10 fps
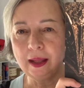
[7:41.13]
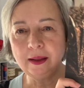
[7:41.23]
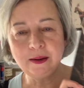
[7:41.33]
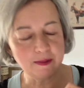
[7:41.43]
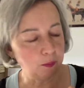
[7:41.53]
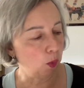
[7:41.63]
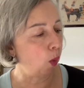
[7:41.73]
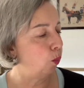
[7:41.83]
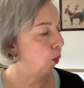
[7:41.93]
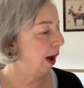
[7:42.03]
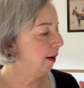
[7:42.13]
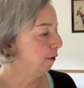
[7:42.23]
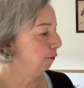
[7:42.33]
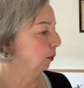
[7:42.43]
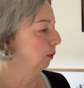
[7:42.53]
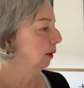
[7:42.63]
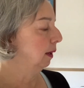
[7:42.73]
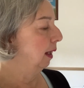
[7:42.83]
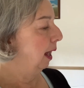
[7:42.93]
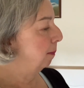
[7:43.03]
These are wonderful,
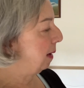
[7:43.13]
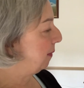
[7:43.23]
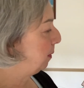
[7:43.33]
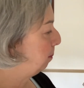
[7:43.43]
about the